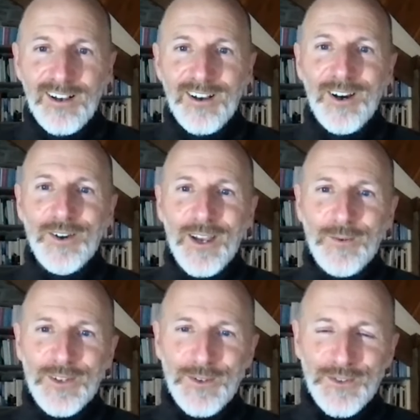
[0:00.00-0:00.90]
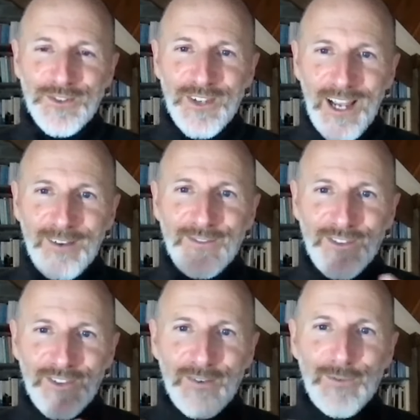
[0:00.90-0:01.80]
oh yeah, we used to have
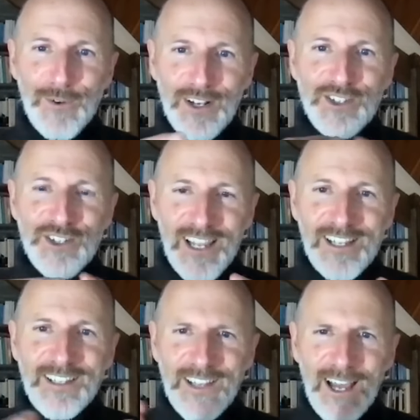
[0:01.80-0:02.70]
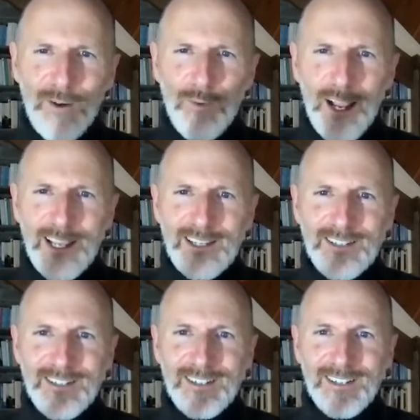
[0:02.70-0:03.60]
to differentiate in that way
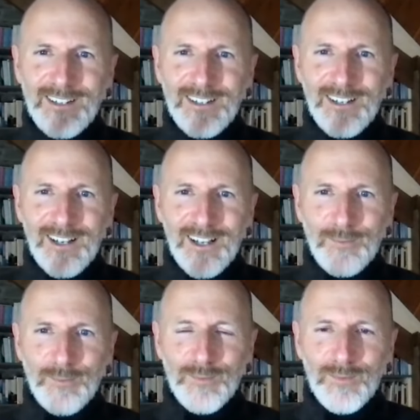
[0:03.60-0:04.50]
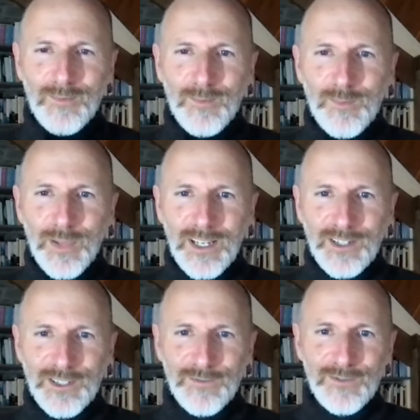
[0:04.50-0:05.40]
um,
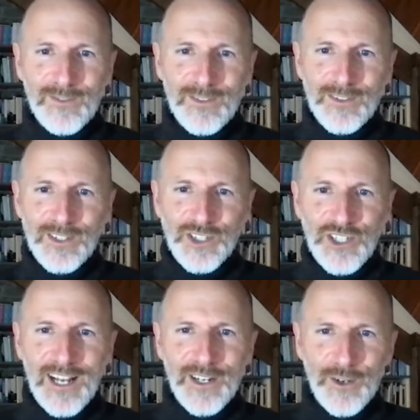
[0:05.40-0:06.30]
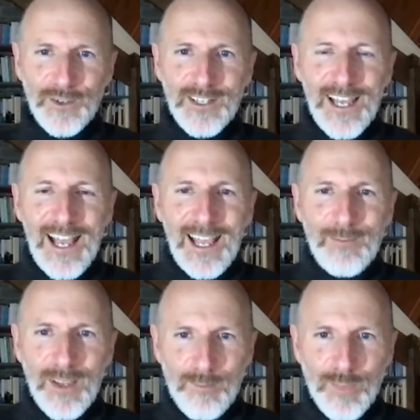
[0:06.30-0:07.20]
because of the shadow and
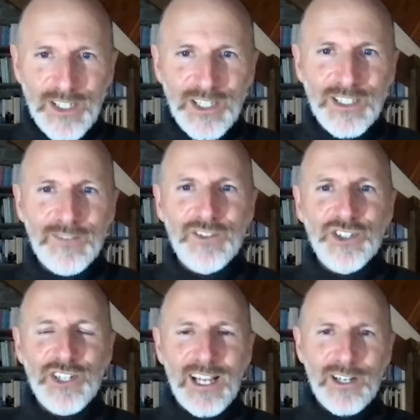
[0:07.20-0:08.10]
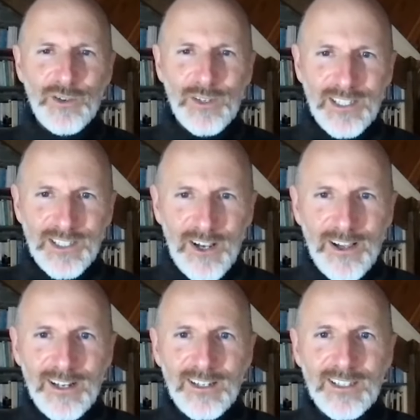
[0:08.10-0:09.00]
the impetus of the shadow
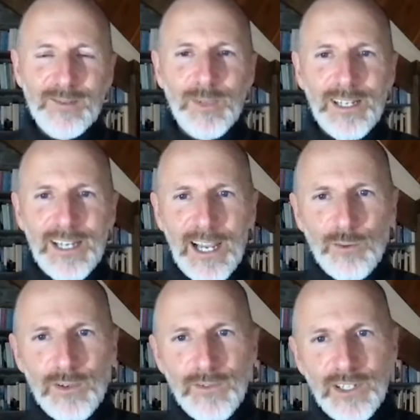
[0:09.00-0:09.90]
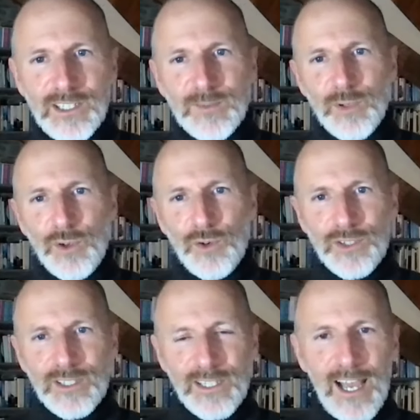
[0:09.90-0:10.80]
inside us. But now we've
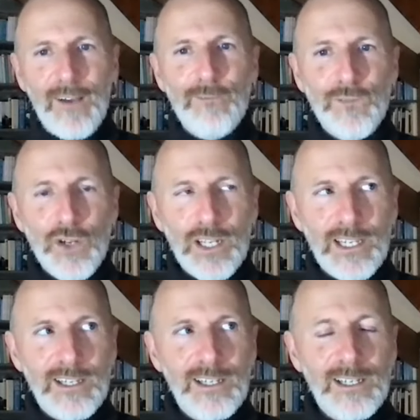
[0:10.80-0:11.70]
explored that fully.